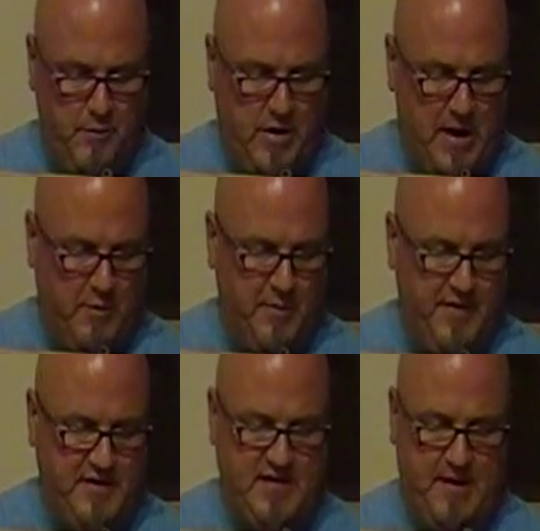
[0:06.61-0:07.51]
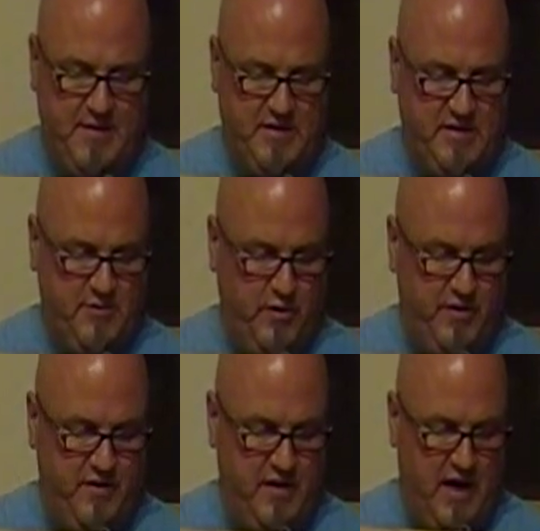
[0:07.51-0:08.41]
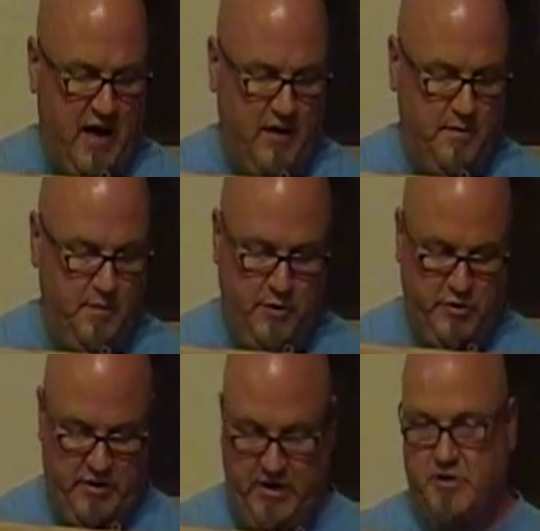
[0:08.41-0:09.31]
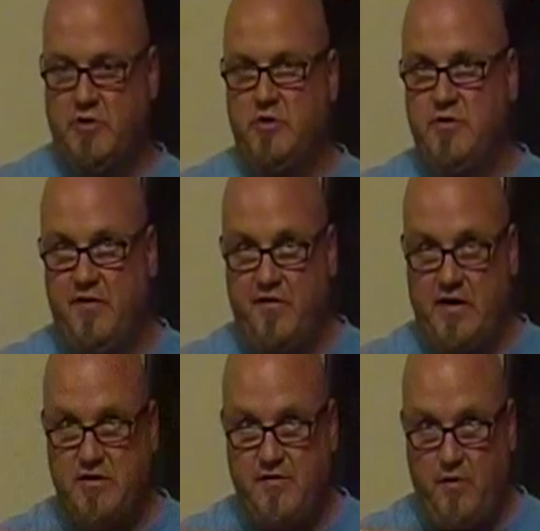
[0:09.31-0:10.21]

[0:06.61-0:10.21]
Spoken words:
problem, but this time this is with non-mutually exclusive events.